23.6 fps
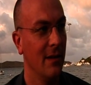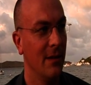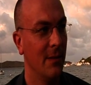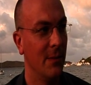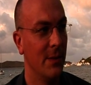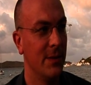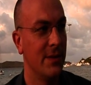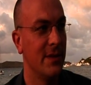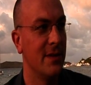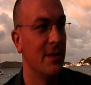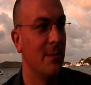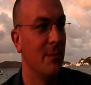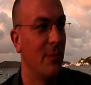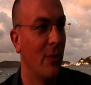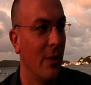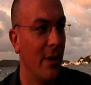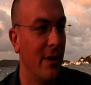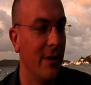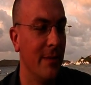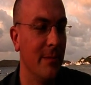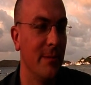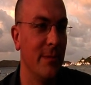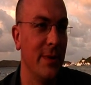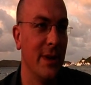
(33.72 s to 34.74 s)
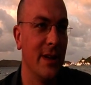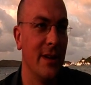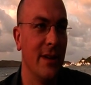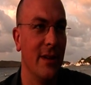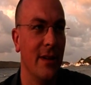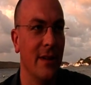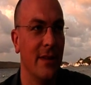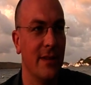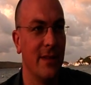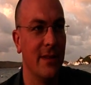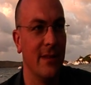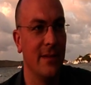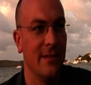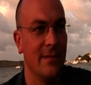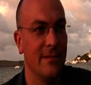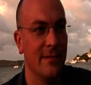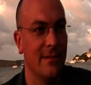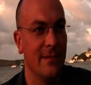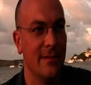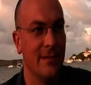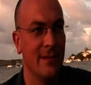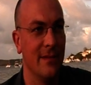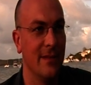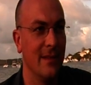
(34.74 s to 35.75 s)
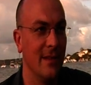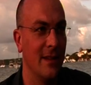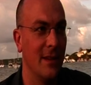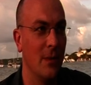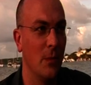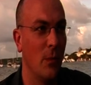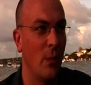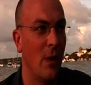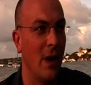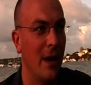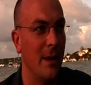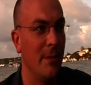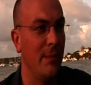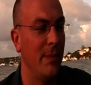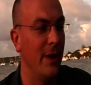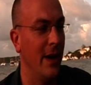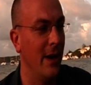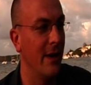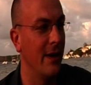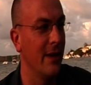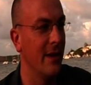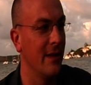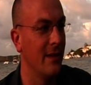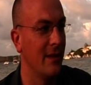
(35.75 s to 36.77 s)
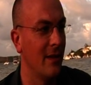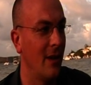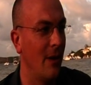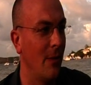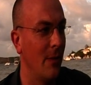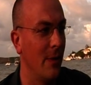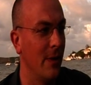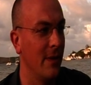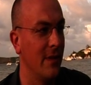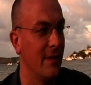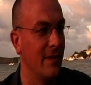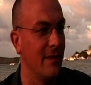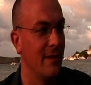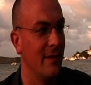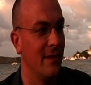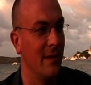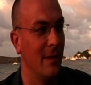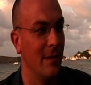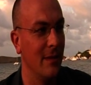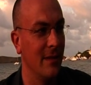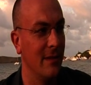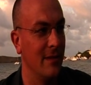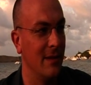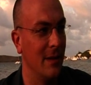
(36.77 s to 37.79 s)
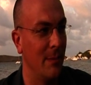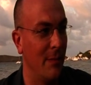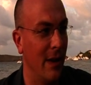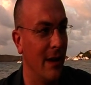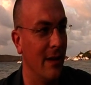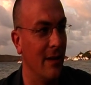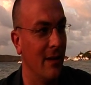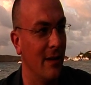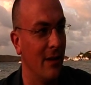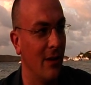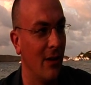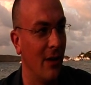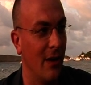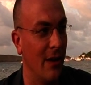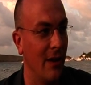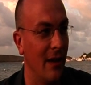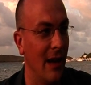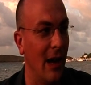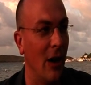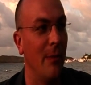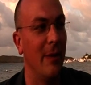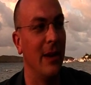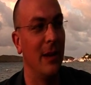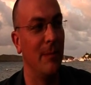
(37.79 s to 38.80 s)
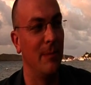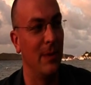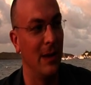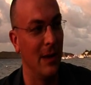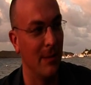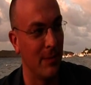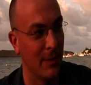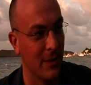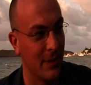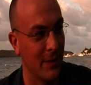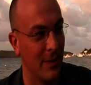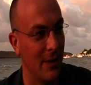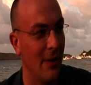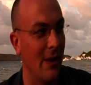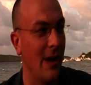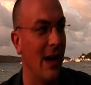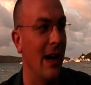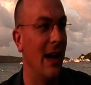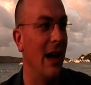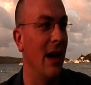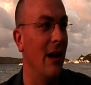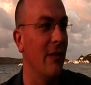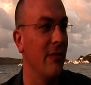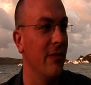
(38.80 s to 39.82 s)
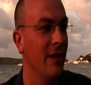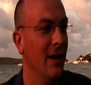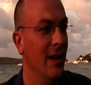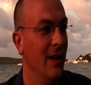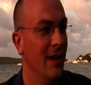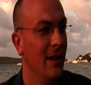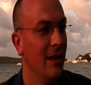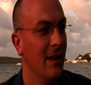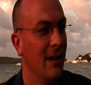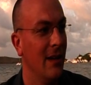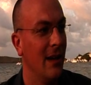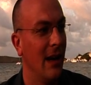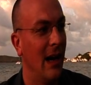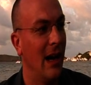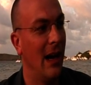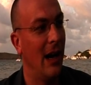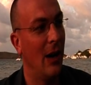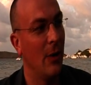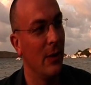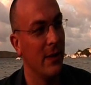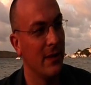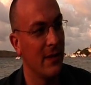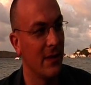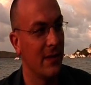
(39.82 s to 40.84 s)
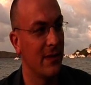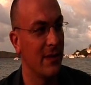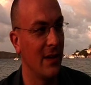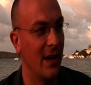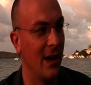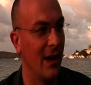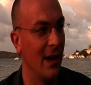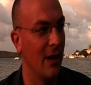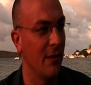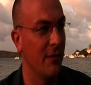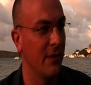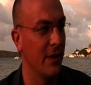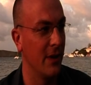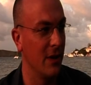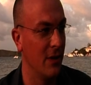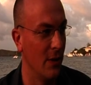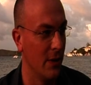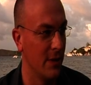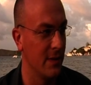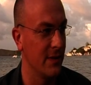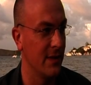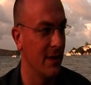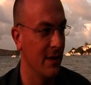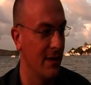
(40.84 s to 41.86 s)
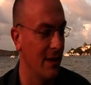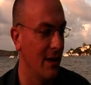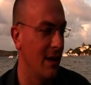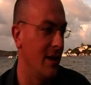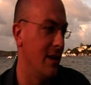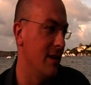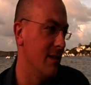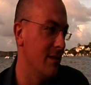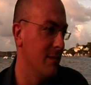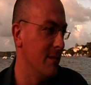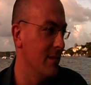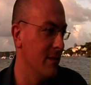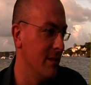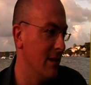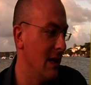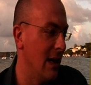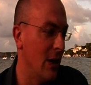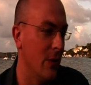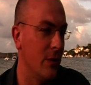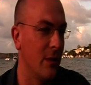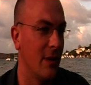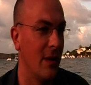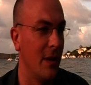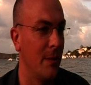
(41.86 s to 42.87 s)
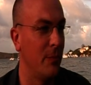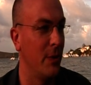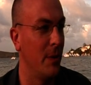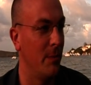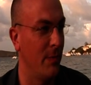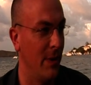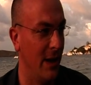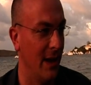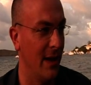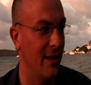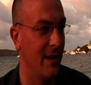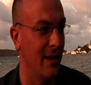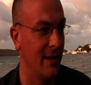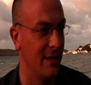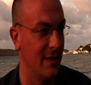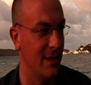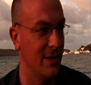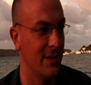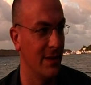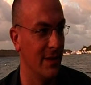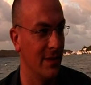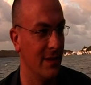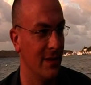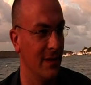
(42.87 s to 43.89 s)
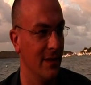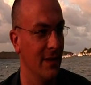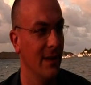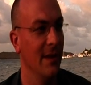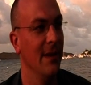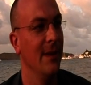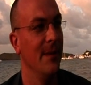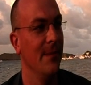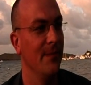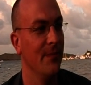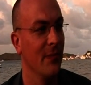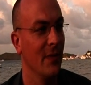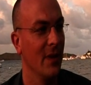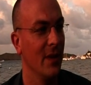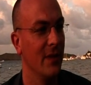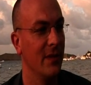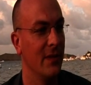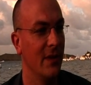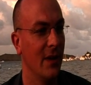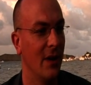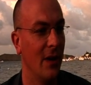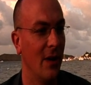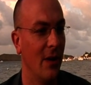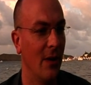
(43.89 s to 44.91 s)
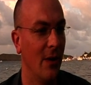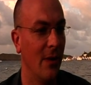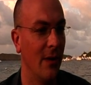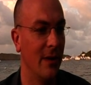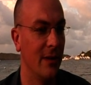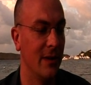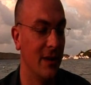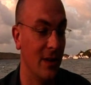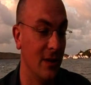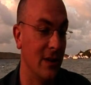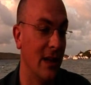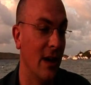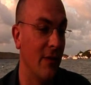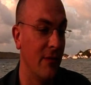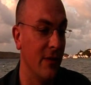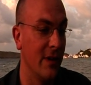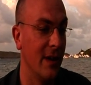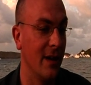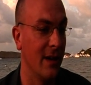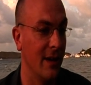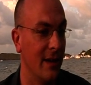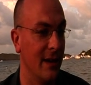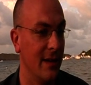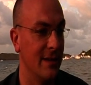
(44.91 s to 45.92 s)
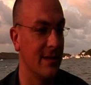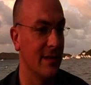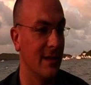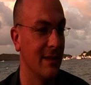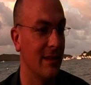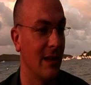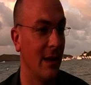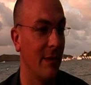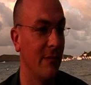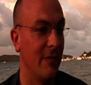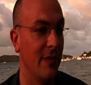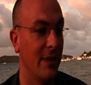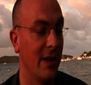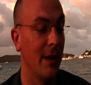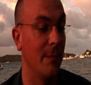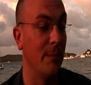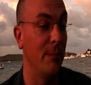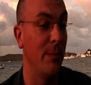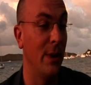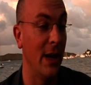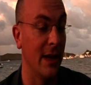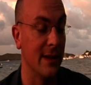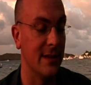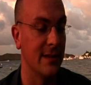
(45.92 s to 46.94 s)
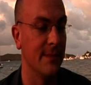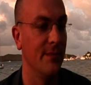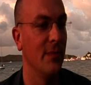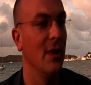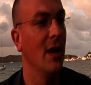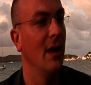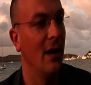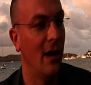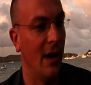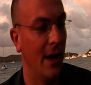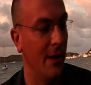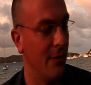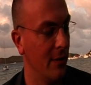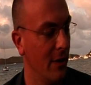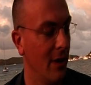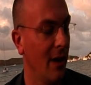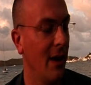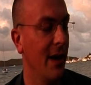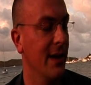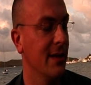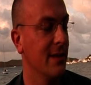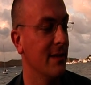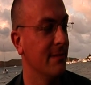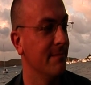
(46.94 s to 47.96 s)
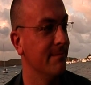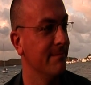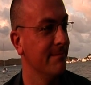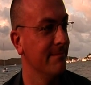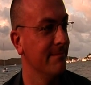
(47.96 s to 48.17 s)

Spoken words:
which is important because the wine pairing is always dependent on how many people do you have, how is the style of the cooks how do they prepare their dishes. So you definitely need some time for that. But I really liked it.